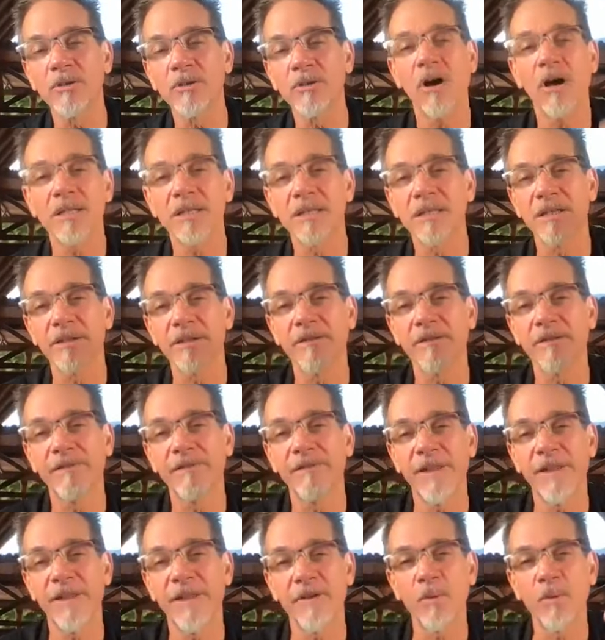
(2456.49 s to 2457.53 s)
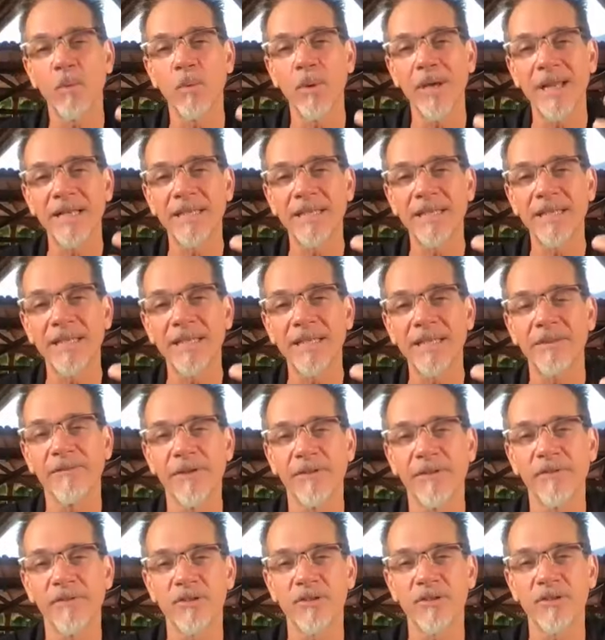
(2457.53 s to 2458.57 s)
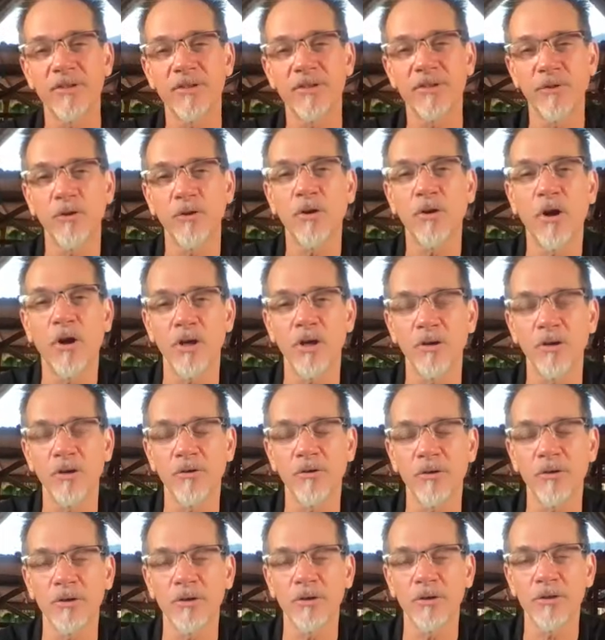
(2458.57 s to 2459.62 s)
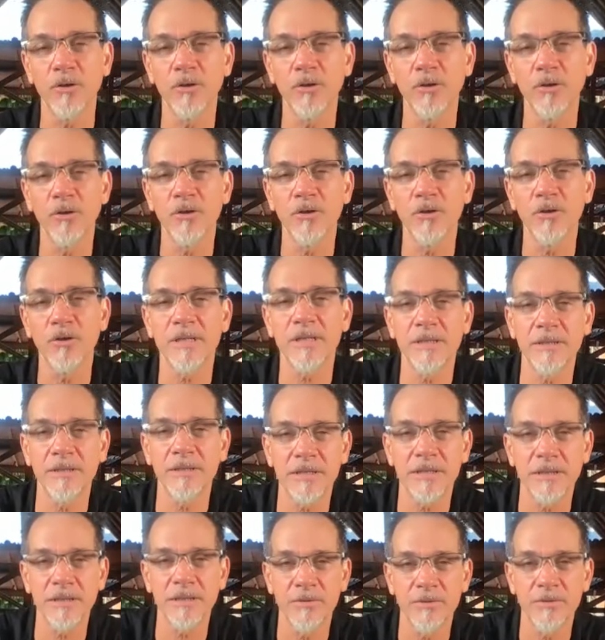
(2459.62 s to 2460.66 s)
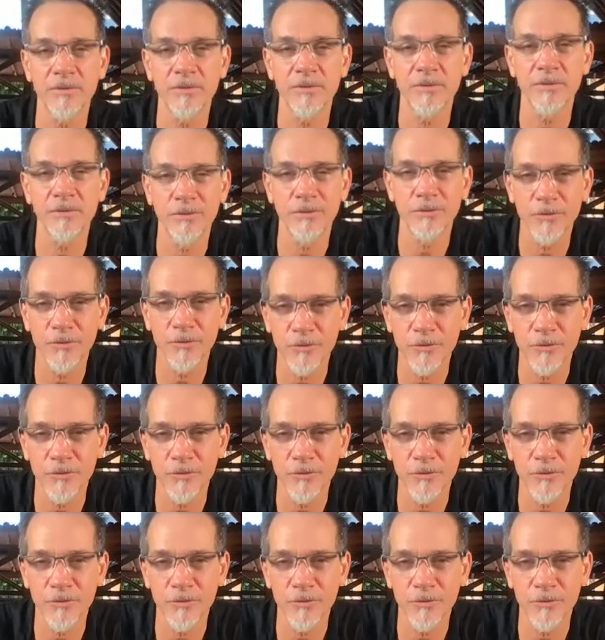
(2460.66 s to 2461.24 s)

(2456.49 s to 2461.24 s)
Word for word: the claws and the feather and wetting down the feathers of your condor. So you just, just.